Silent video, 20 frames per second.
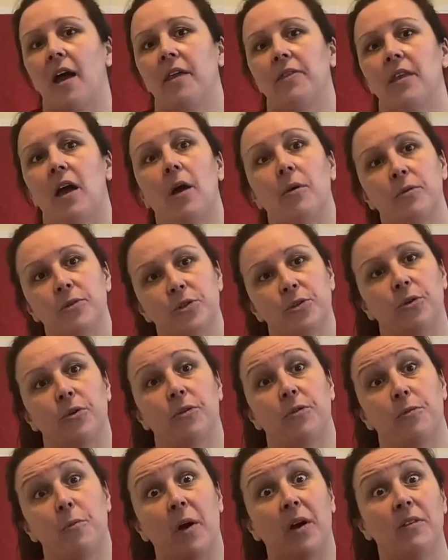And that was sort
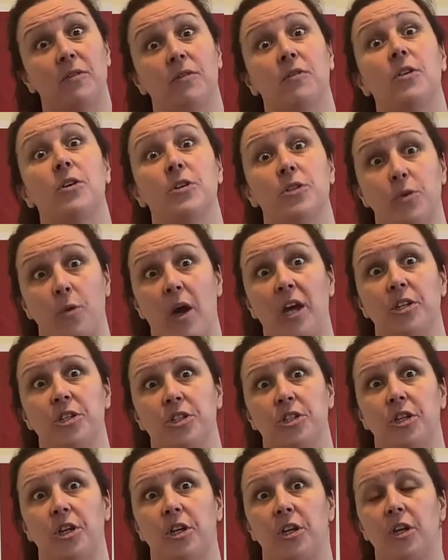of my first
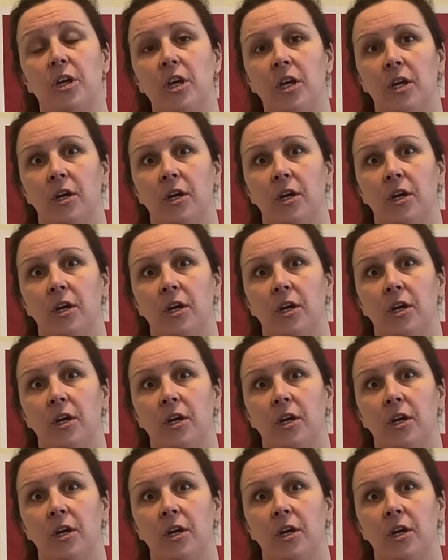question,